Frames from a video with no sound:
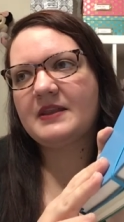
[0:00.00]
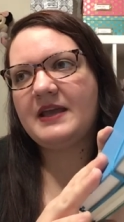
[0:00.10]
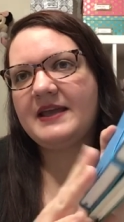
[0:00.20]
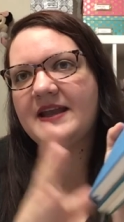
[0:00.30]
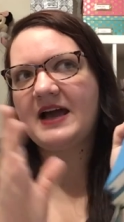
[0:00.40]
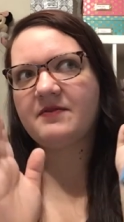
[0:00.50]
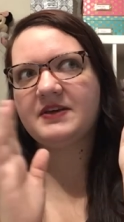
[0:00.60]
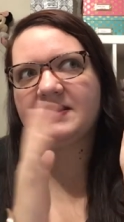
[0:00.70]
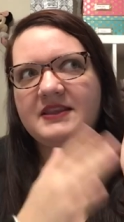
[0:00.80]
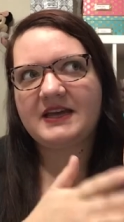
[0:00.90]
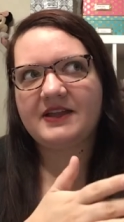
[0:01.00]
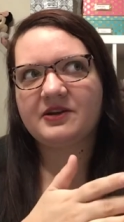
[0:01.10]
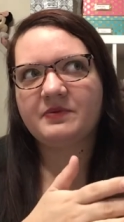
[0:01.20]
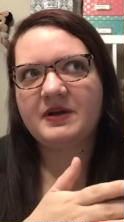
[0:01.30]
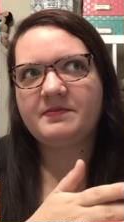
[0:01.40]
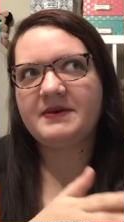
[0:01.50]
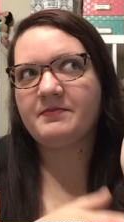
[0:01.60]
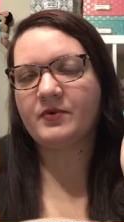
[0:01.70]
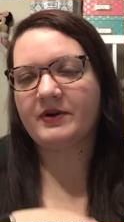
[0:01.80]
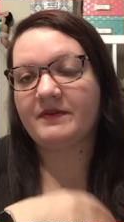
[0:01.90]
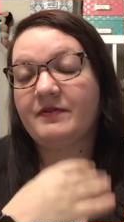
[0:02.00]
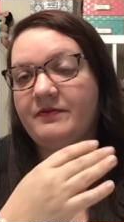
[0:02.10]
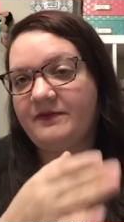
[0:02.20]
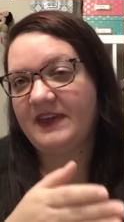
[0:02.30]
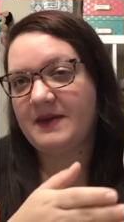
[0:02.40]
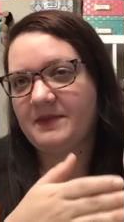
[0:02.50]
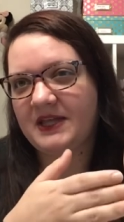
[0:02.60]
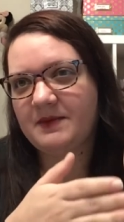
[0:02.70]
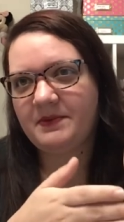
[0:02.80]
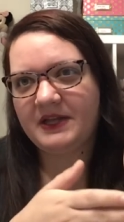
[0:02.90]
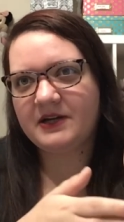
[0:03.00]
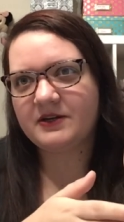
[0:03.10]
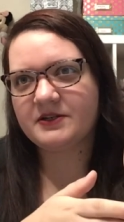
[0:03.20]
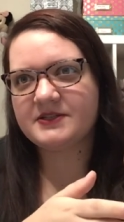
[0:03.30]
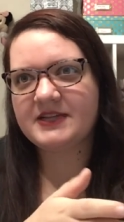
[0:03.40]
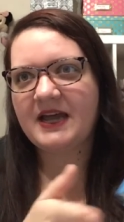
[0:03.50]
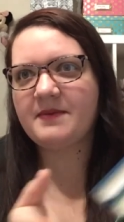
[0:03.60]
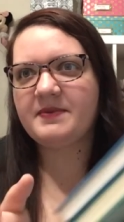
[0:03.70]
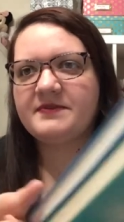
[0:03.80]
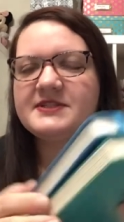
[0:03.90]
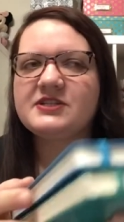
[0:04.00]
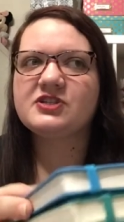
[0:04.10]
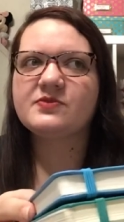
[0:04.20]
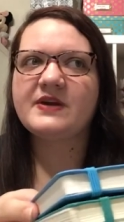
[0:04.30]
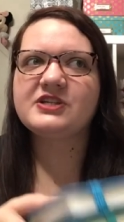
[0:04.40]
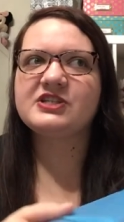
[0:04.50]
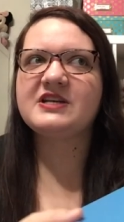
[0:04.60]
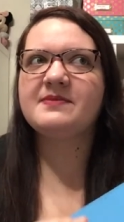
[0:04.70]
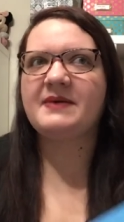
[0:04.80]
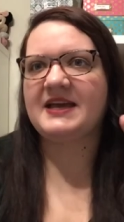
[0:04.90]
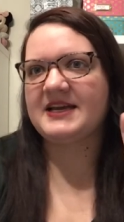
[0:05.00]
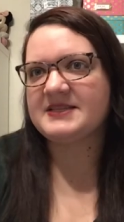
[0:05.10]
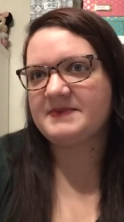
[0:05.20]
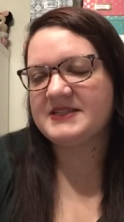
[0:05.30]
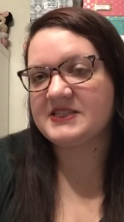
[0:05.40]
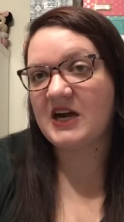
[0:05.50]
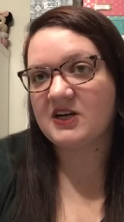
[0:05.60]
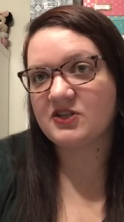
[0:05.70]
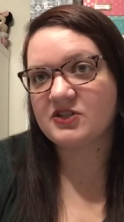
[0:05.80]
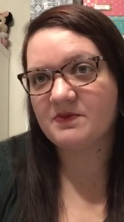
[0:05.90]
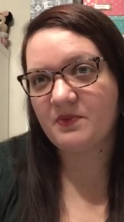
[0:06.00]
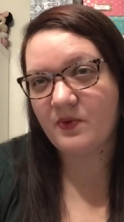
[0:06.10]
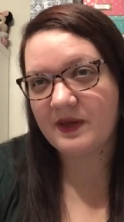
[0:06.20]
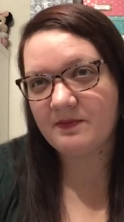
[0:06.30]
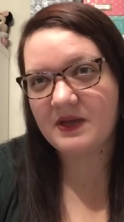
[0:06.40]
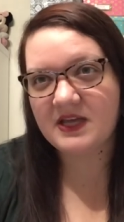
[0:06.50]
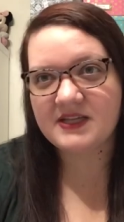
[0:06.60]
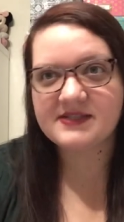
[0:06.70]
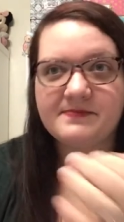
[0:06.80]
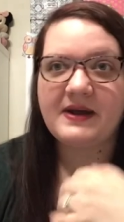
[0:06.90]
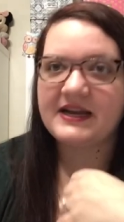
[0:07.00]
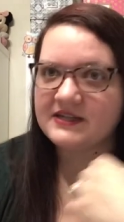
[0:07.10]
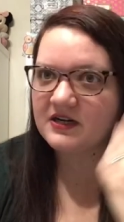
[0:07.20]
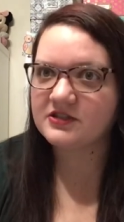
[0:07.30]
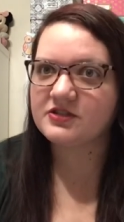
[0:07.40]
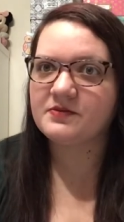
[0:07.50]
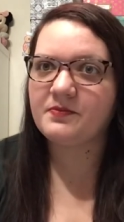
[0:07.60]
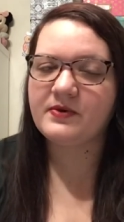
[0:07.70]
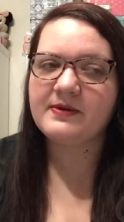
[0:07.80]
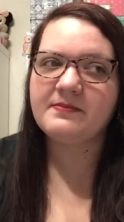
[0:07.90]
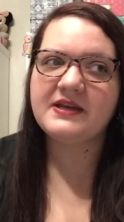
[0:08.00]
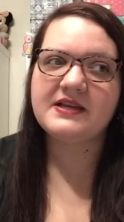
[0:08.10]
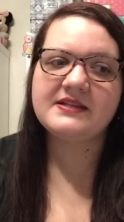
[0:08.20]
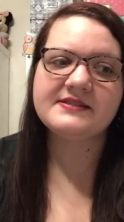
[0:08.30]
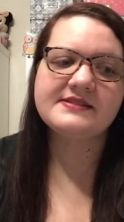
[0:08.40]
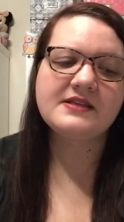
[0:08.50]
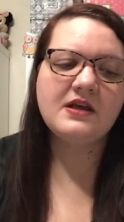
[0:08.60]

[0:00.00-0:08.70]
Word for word: and having the other one be more of a family planner type of situation. My husband's doctor's appointments, my doctor's appointments,